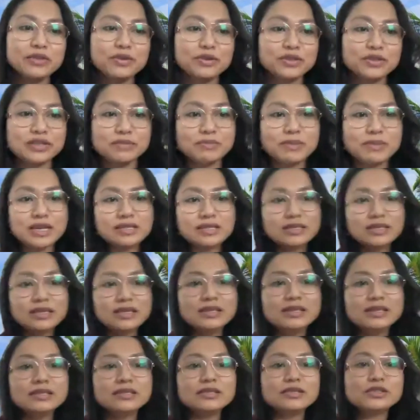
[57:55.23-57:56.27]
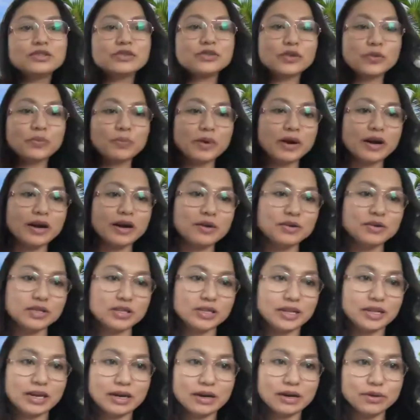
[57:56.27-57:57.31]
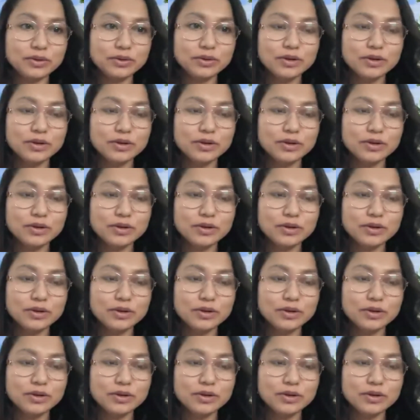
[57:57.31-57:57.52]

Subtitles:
you see my skin is so browny now.